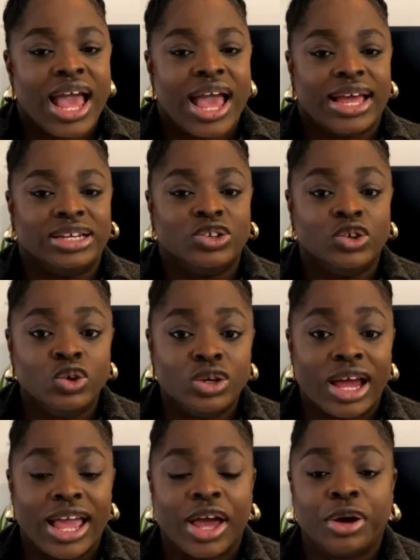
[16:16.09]

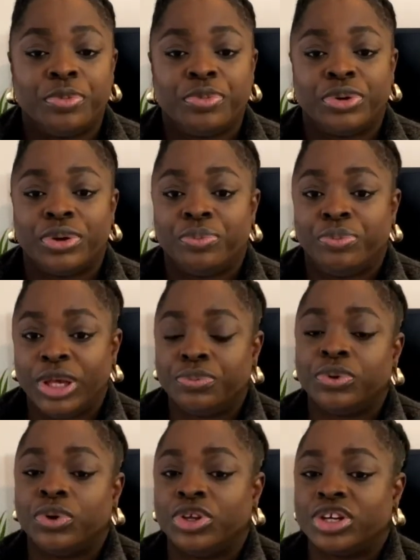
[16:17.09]
and help
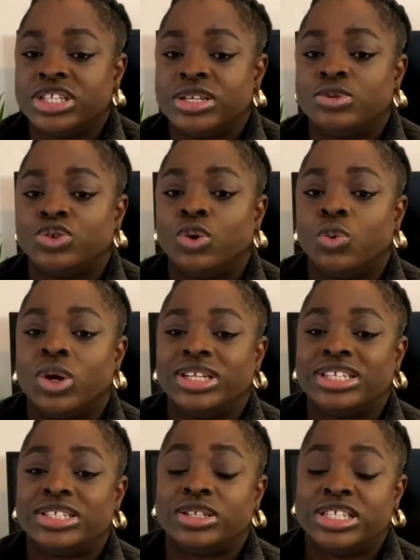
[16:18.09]
people on your team to know what
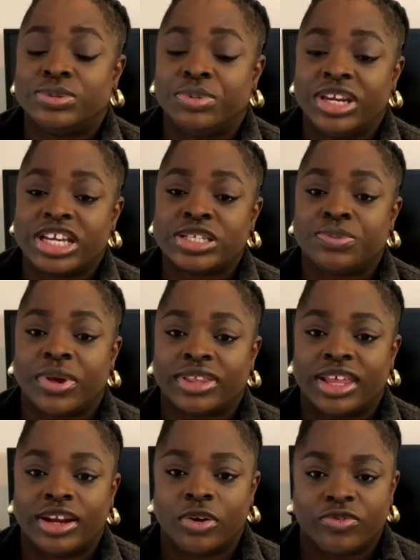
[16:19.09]
is being
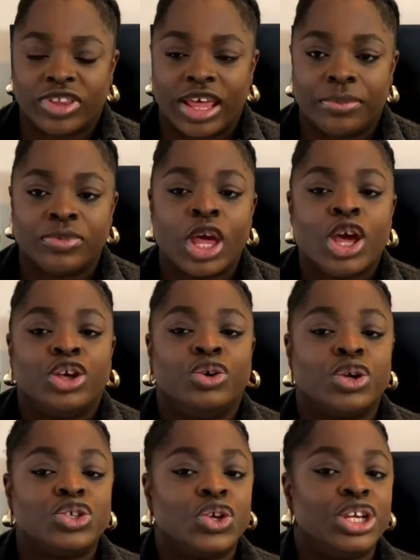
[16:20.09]
expected of them.
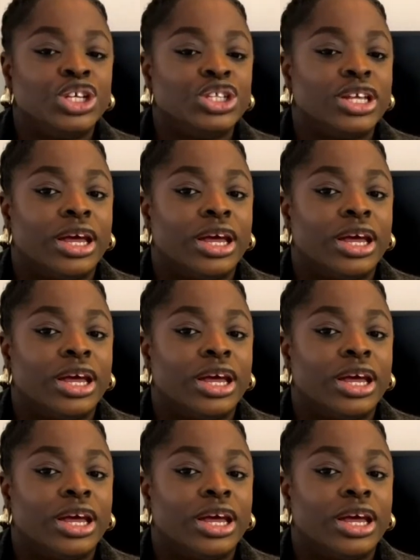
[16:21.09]
You also need